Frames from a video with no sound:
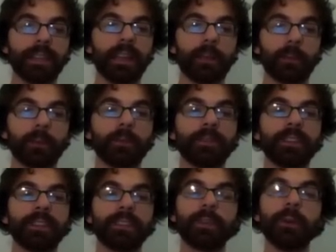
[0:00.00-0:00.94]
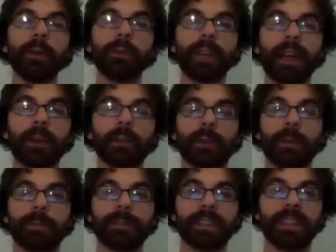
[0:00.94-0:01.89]
and we're using 0 now to
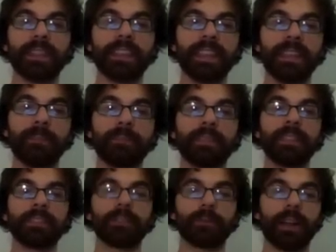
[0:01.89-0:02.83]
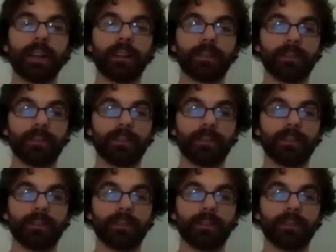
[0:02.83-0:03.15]
represent the empty square.